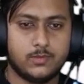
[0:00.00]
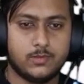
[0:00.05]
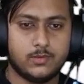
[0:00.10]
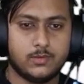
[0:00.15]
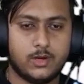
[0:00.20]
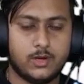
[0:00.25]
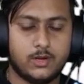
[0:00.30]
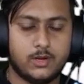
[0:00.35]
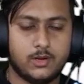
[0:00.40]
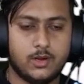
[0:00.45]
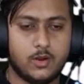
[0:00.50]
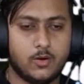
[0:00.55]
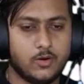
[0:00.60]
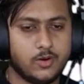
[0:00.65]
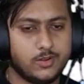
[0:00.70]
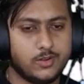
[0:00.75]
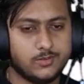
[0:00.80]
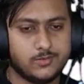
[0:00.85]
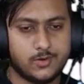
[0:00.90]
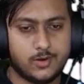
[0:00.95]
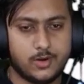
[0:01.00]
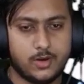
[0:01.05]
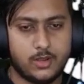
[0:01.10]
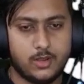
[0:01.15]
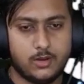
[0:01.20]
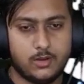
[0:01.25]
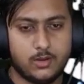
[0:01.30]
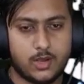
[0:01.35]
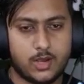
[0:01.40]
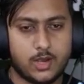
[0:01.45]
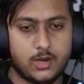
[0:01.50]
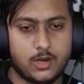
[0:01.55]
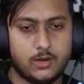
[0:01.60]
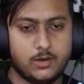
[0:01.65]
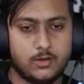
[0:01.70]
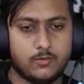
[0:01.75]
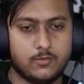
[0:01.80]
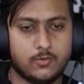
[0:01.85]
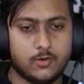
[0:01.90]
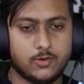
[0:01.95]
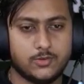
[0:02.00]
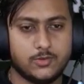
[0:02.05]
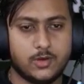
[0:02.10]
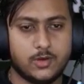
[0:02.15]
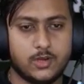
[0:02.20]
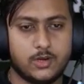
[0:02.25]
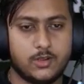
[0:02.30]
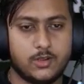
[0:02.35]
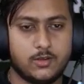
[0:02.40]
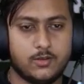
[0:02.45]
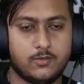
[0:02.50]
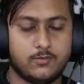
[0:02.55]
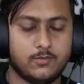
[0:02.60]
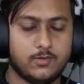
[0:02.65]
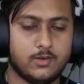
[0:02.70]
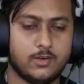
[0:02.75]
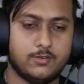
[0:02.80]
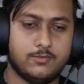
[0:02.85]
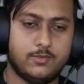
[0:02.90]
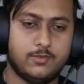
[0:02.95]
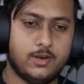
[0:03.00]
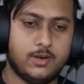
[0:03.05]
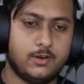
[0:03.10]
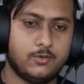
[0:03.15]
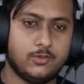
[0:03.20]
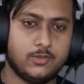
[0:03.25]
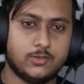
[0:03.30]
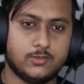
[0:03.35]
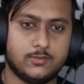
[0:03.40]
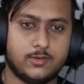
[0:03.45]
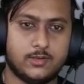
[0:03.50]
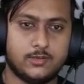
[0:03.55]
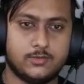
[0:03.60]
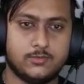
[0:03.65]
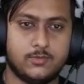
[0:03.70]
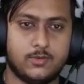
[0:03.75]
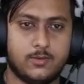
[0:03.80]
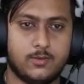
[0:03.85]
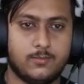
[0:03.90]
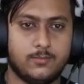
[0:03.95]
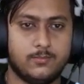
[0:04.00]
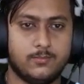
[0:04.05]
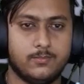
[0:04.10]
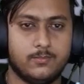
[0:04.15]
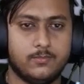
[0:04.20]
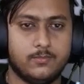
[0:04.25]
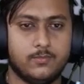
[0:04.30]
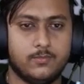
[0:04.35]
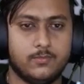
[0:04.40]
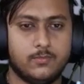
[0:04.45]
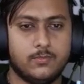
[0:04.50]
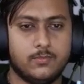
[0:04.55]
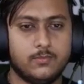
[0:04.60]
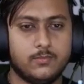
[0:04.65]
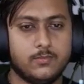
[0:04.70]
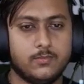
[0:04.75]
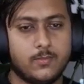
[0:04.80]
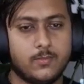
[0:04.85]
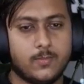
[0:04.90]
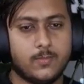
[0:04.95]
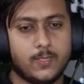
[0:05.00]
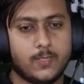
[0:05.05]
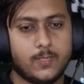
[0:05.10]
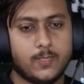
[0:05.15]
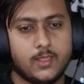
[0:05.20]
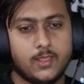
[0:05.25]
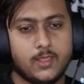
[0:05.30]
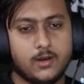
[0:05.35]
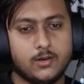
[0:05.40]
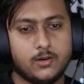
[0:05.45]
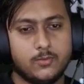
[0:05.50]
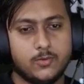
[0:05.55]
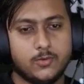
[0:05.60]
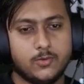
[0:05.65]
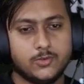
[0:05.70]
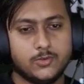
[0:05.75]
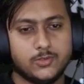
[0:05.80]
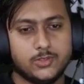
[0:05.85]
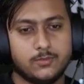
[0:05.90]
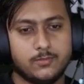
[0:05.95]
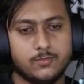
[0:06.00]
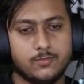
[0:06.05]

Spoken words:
Right, now it is ready, and of course you can give a fillet to this one as well, the cutted portion.